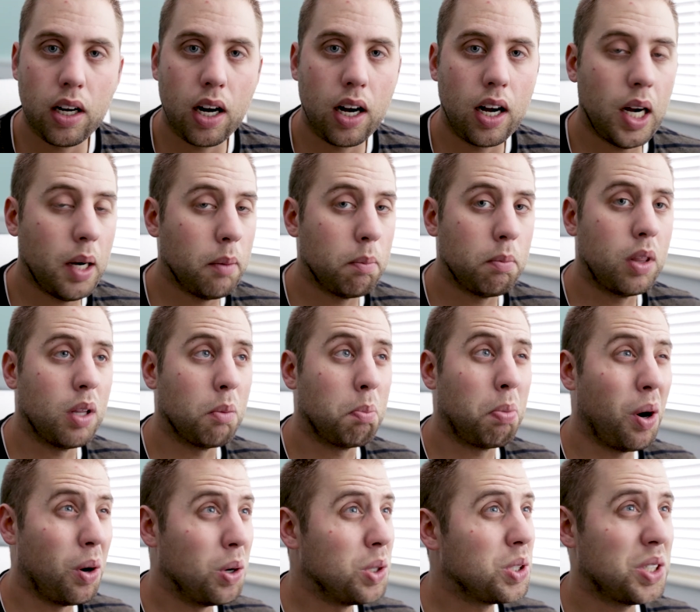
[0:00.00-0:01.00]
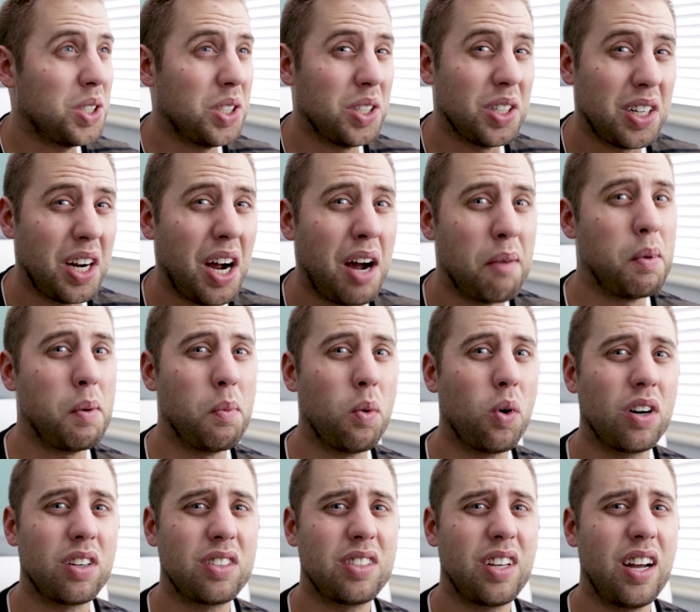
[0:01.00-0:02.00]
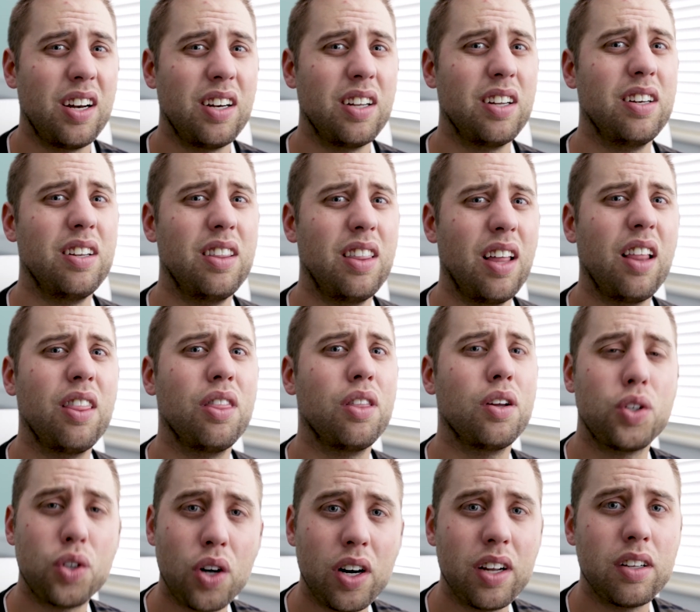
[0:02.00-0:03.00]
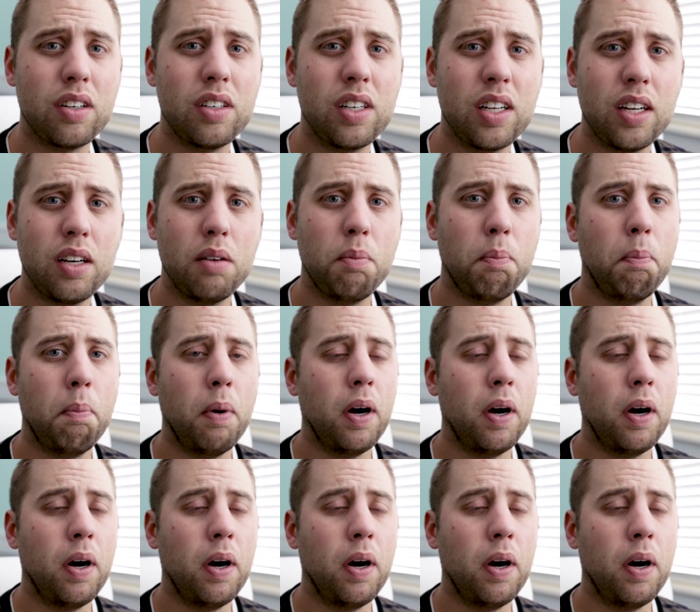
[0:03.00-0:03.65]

The poster got me more excited than the trailer did,